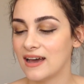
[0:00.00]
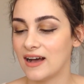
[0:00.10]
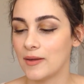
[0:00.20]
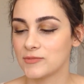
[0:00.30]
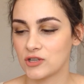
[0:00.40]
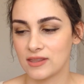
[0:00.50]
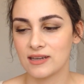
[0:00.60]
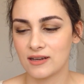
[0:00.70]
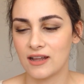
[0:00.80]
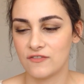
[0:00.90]
So I think
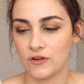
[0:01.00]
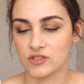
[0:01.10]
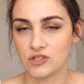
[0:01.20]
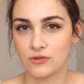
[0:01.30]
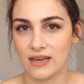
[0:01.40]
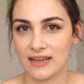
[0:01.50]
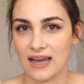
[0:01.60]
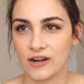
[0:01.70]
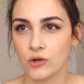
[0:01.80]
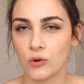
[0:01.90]
it kind of falls under that
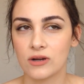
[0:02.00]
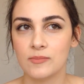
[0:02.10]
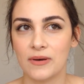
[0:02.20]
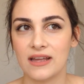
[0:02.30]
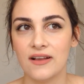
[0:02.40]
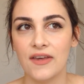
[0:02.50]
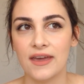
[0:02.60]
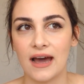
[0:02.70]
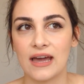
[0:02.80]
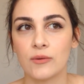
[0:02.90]
category, but
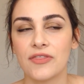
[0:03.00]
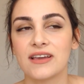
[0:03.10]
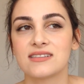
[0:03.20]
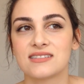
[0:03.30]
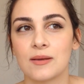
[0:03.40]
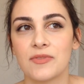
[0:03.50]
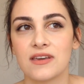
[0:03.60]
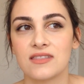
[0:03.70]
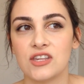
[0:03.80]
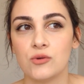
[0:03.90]
I don't think it's
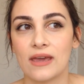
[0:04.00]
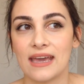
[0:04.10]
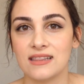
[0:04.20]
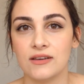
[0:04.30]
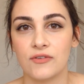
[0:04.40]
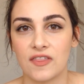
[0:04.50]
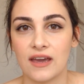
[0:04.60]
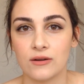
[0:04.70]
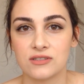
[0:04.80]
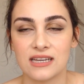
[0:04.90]
something that you can't live without.